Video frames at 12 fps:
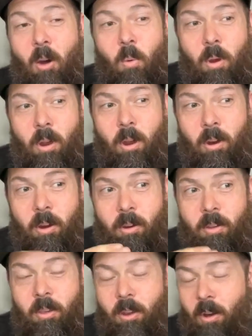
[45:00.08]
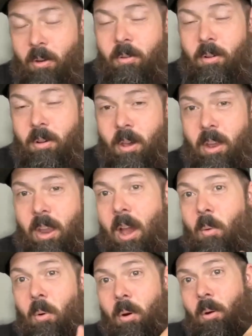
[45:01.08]
we're
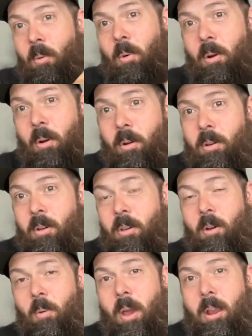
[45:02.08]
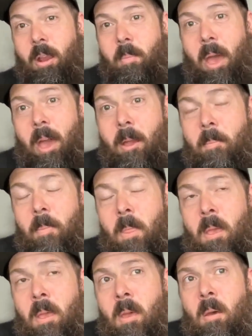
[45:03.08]
we're heading back.
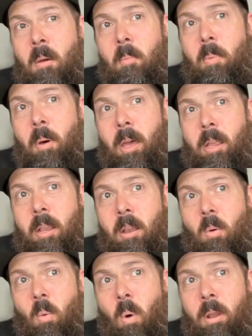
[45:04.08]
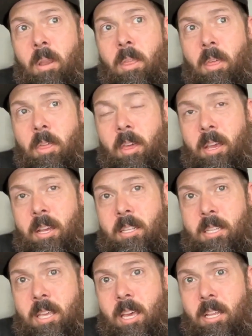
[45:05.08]
But one of the
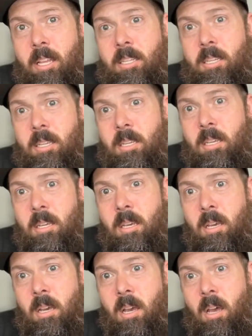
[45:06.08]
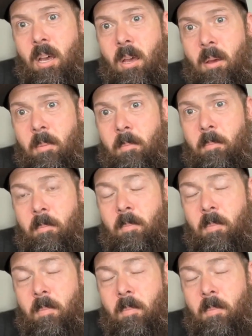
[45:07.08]
things that I